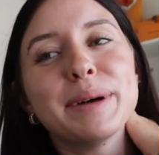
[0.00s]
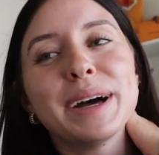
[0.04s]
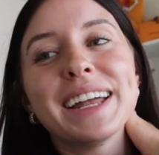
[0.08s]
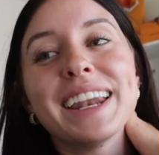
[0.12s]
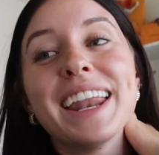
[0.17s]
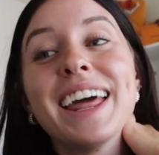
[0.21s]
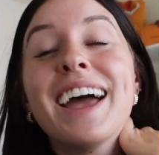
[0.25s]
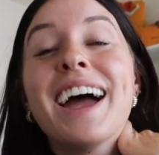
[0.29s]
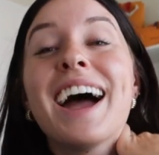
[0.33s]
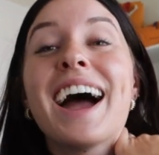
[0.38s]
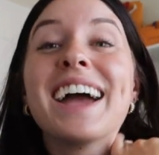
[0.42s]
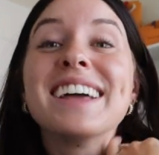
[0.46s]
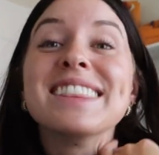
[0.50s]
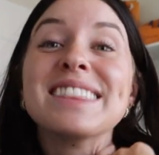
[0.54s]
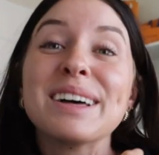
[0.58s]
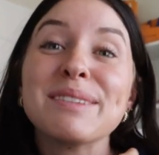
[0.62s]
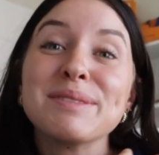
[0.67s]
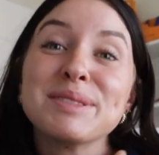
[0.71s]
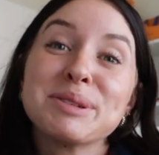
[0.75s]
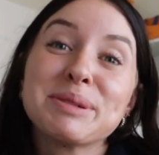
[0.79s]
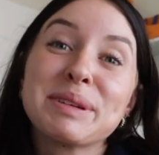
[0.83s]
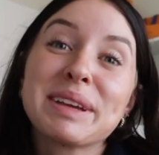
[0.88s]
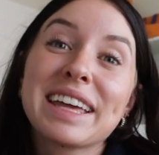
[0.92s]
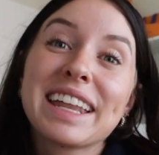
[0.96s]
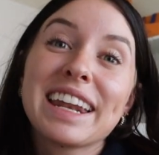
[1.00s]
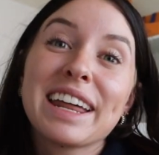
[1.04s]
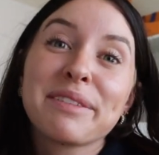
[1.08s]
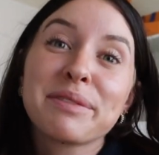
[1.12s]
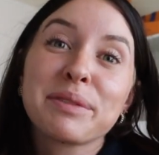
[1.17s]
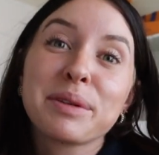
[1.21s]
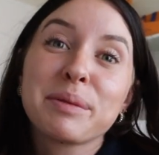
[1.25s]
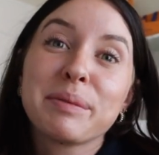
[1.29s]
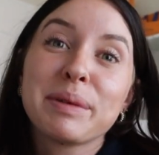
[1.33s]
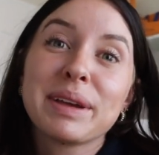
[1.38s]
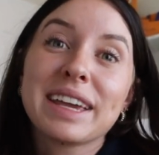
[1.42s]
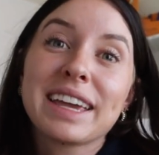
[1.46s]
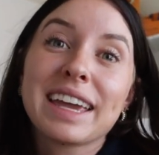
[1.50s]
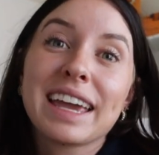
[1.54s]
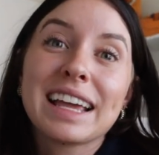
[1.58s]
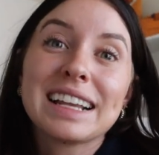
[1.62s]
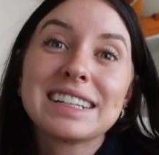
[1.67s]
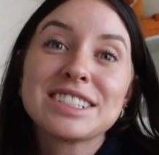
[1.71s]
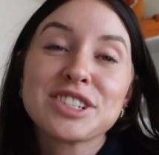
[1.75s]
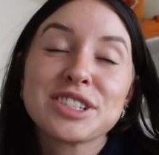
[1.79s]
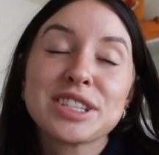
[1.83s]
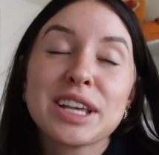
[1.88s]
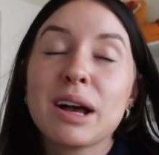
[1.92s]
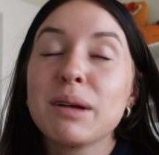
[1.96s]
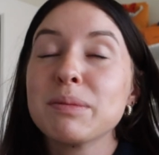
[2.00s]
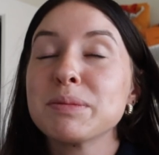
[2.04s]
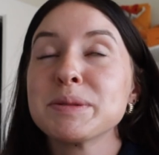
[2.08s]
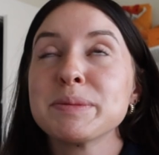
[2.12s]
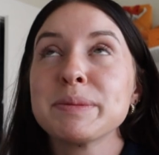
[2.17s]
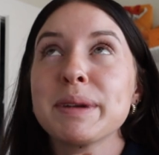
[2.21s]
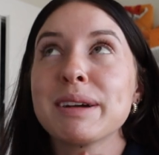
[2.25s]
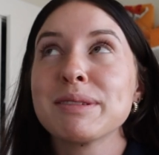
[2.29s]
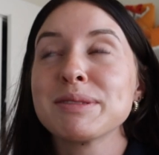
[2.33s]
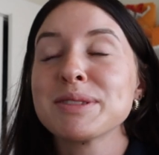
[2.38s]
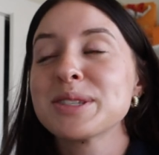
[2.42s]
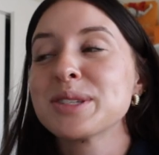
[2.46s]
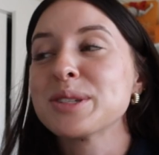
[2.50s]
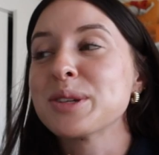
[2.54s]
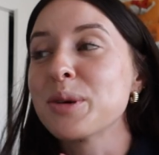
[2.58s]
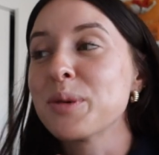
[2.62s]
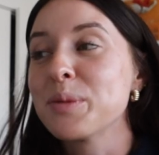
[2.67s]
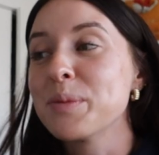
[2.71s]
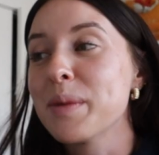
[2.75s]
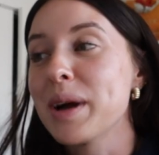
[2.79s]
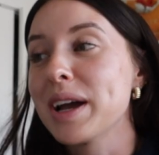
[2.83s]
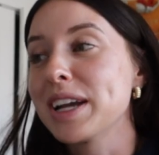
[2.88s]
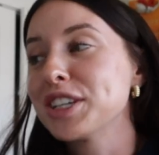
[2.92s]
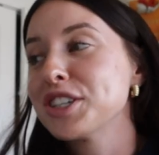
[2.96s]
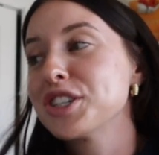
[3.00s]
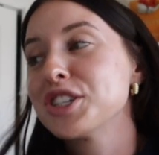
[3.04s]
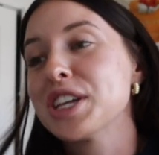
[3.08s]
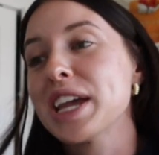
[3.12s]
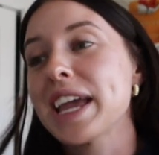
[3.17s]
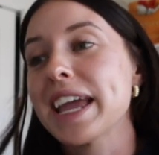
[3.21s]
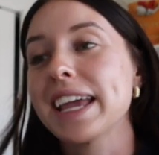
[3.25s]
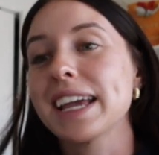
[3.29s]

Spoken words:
but I love doing it every week. It just helps me out so much.